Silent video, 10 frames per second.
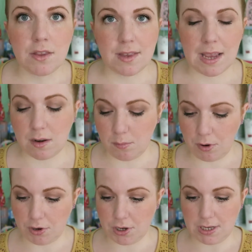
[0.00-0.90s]
The second
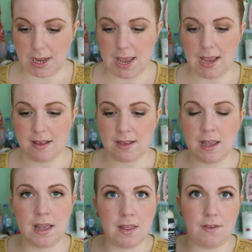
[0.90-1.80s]
product is
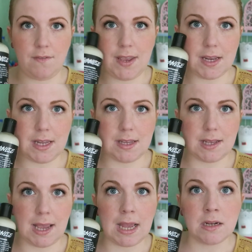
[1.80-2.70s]
the Veganese
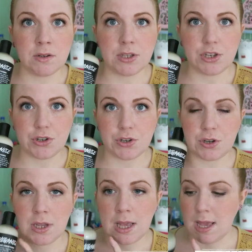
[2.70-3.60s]
hair conditioner,